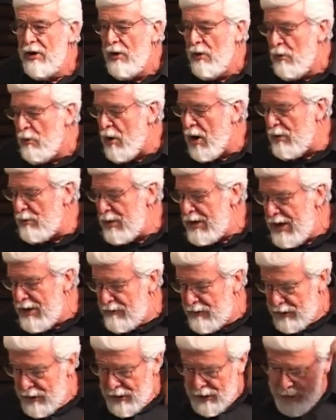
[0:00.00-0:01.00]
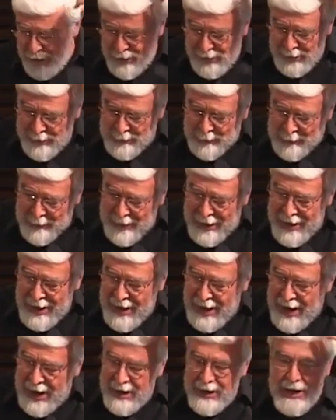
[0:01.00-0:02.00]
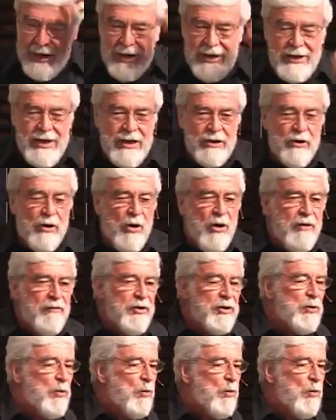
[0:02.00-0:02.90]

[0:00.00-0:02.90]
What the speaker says: what we have learned. And yet all of us